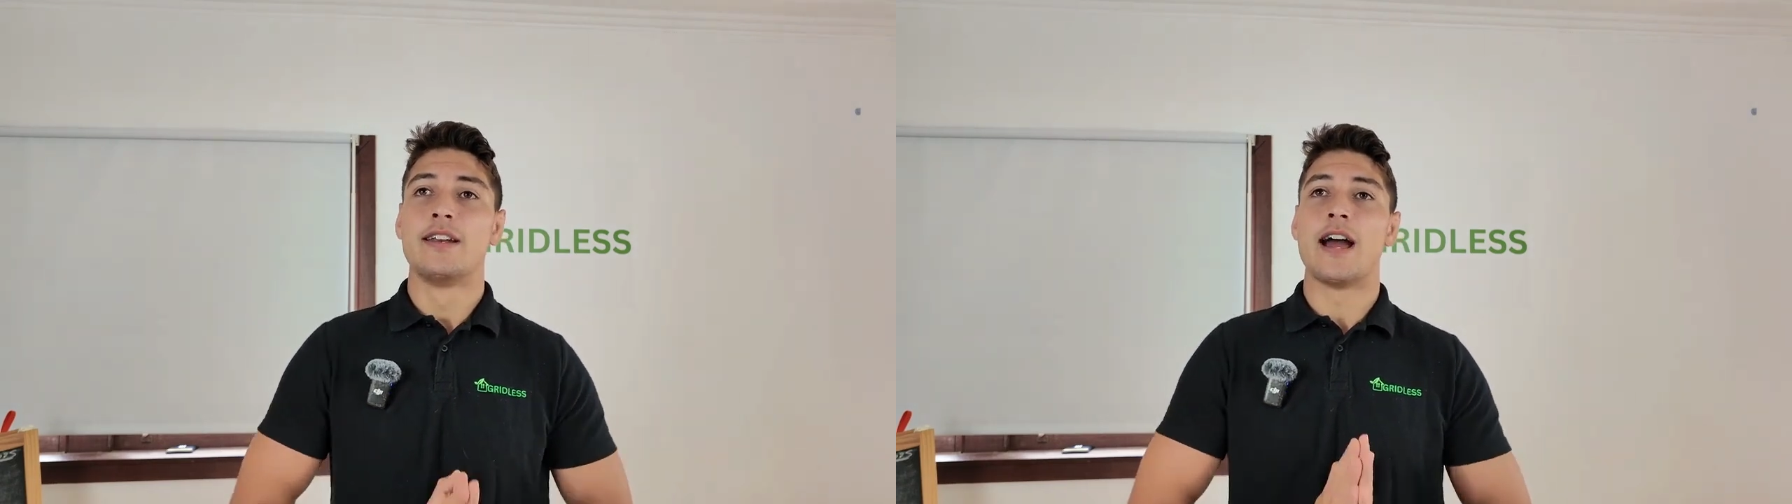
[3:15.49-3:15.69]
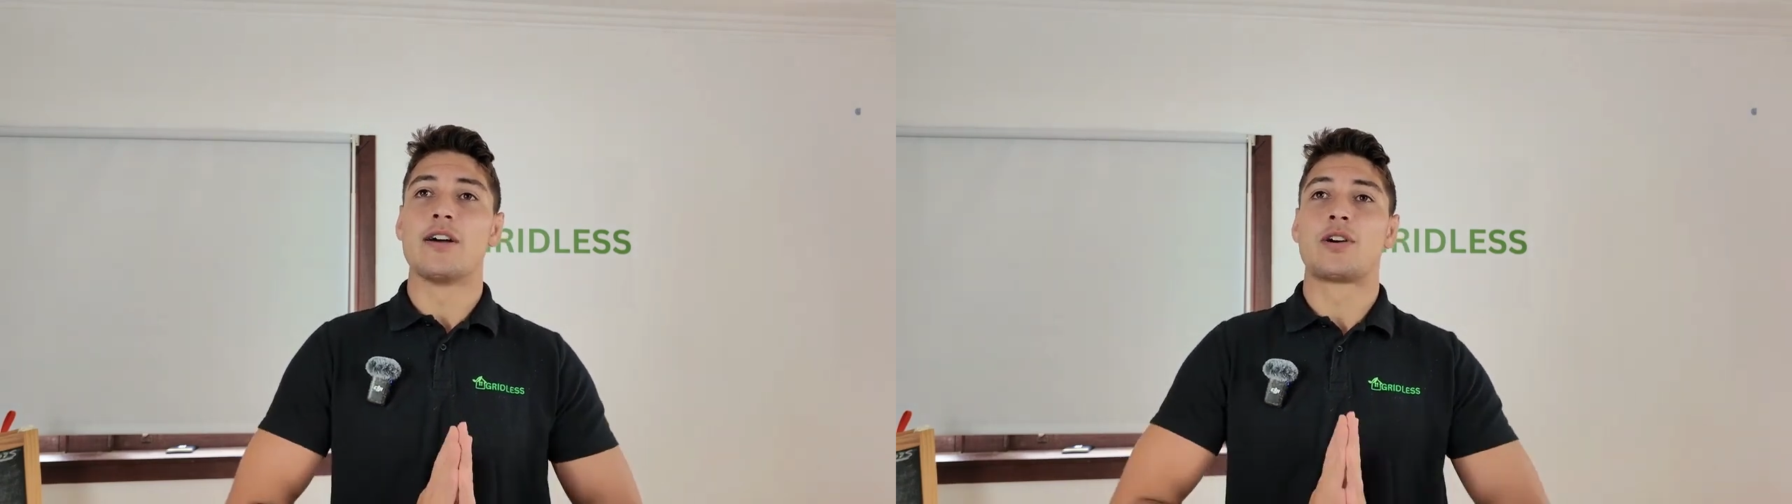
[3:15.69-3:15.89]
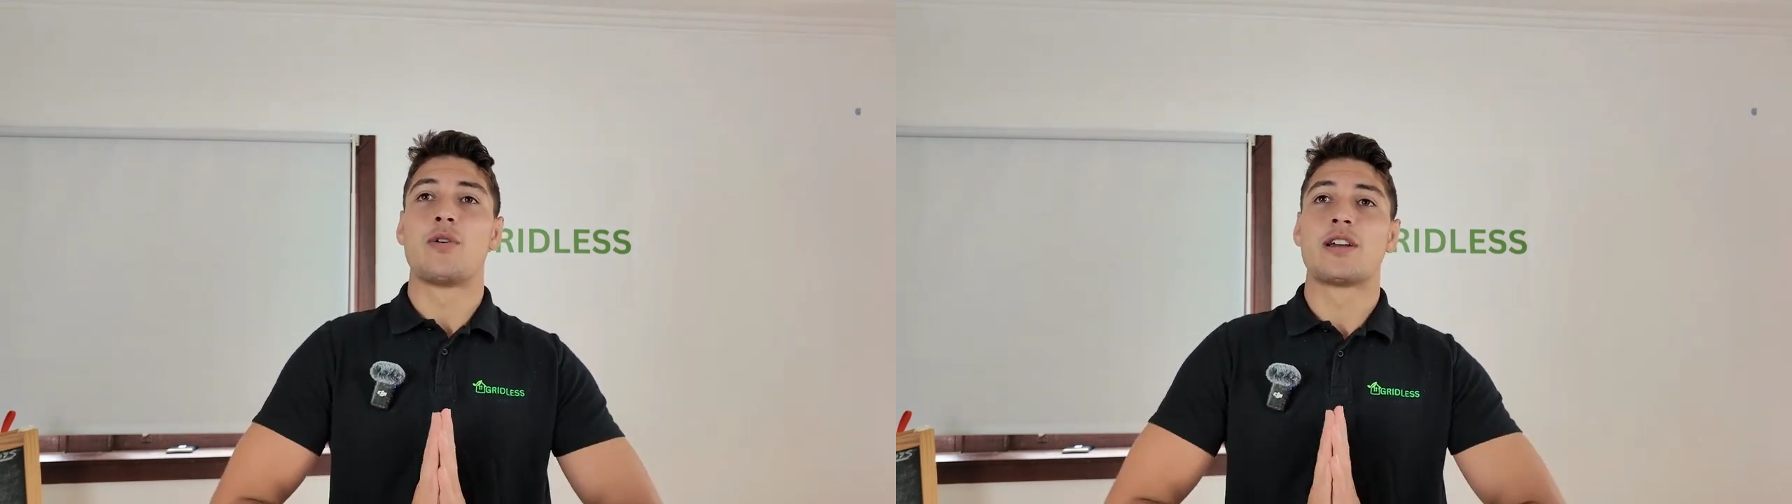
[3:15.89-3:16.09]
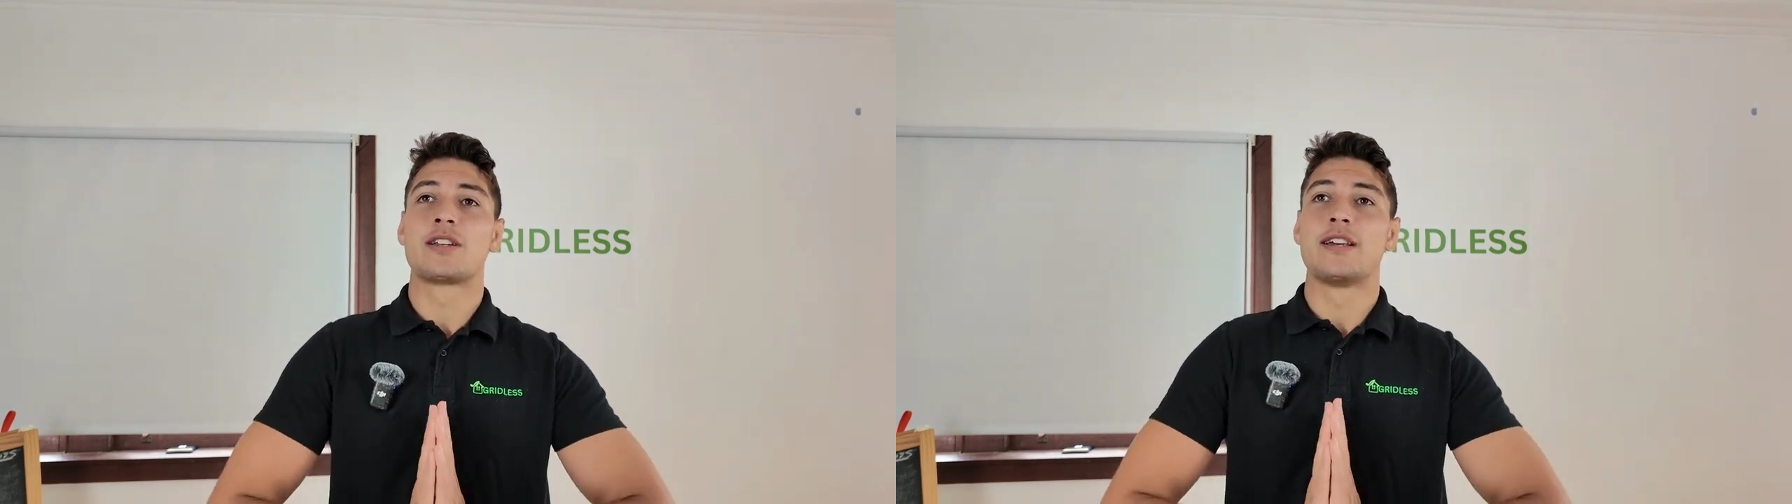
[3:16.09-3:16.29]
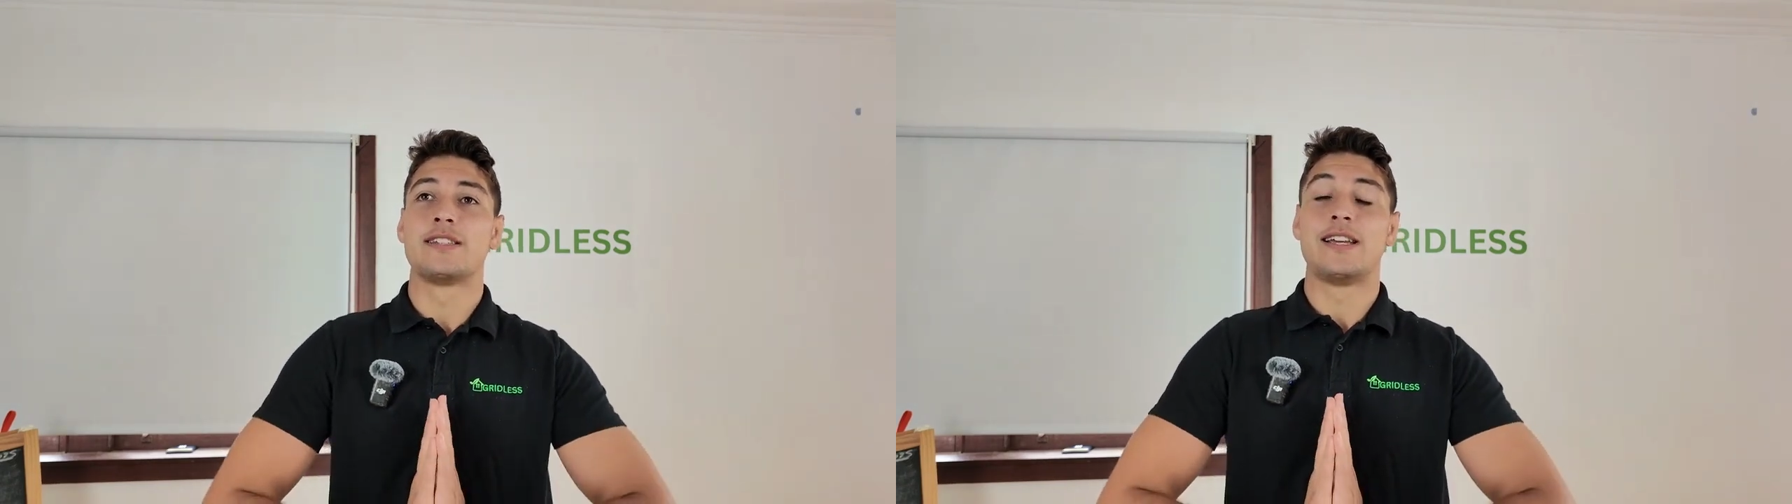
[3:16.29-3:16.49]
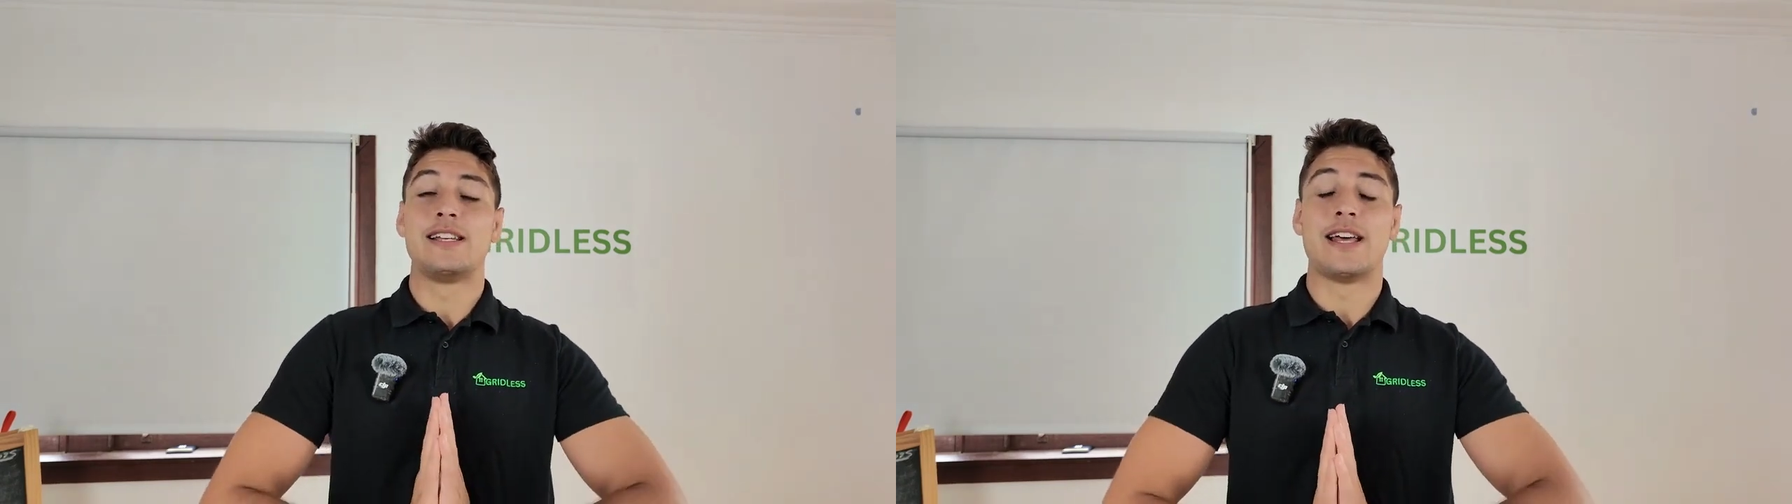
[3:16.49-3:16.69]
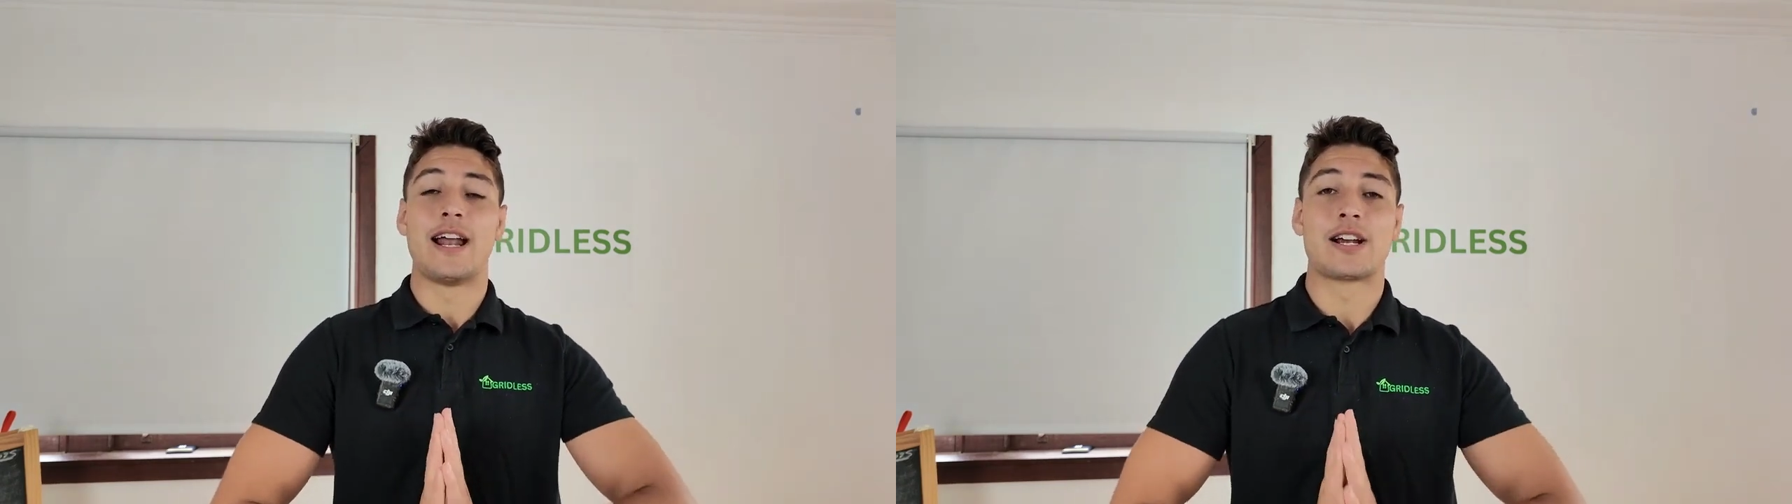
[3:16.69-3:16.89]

Now, the question is, is that